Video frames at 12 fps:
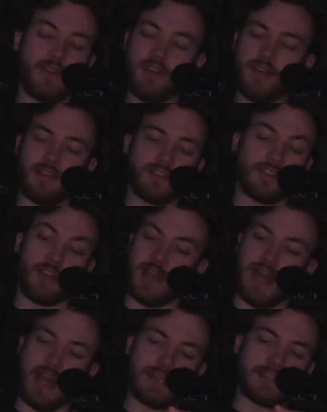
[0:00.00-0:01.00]
so it
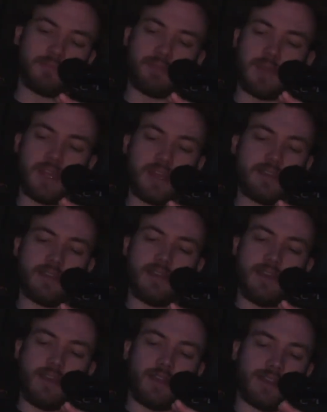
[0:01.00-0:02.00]
had to be
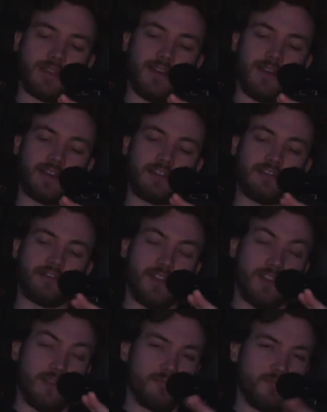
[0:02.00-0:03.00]
that kind of
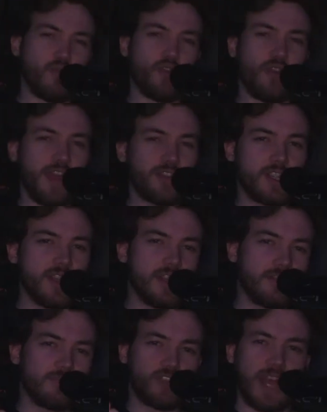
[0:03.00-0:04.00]
bit more
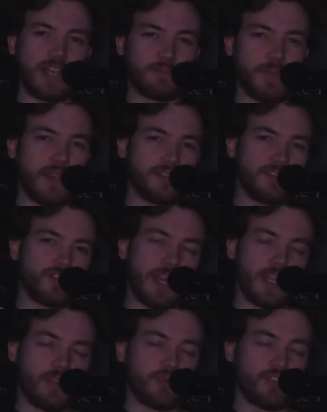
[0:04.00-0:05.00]
edgy Jazzmaster
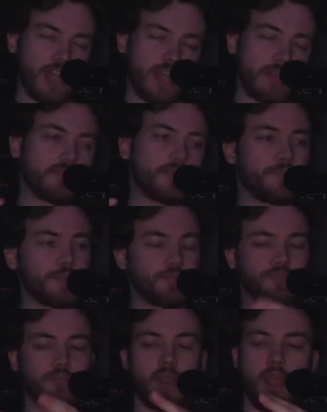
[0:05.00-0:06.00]
Jaguar shape.
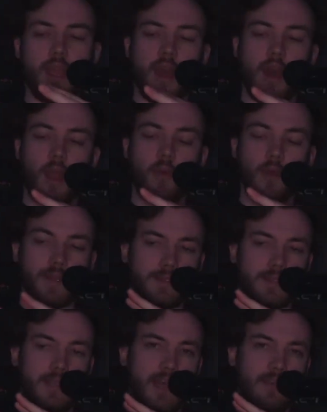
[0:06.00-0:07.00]
I wanted it
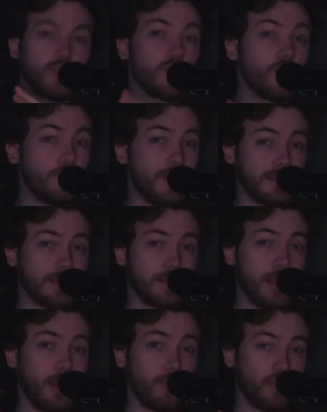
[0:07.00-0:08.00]
to have a Tsunami
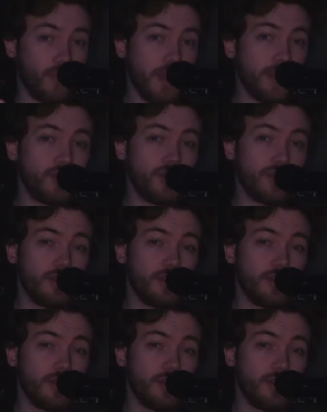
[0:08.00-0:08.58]
style bridge,